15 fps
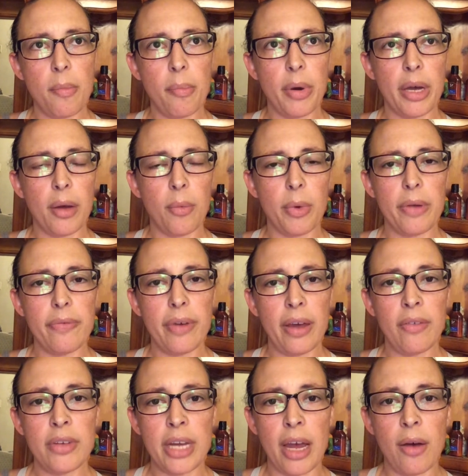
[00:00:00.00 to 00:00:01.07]
but we
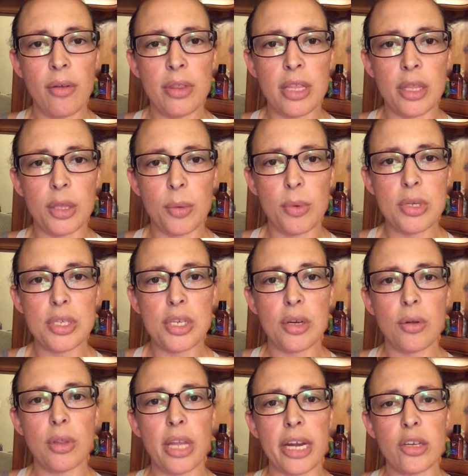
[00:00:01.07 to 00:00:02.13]
found out that there was
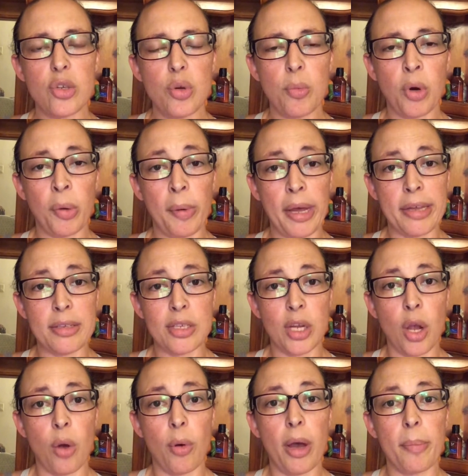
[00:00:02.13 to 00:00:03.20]
still like 2 more miles to
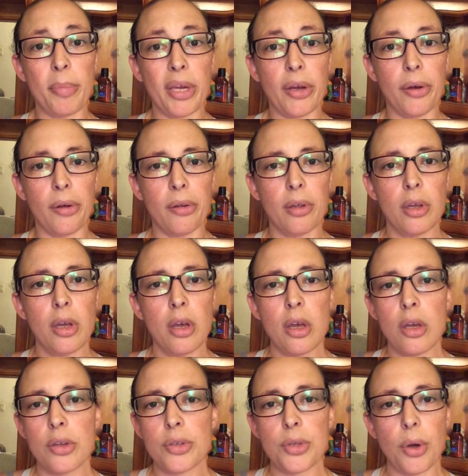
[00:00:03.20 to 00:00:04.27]
go uphill.
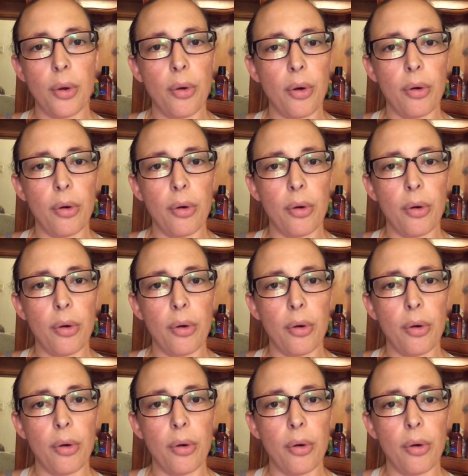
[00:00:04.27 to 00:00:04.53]
So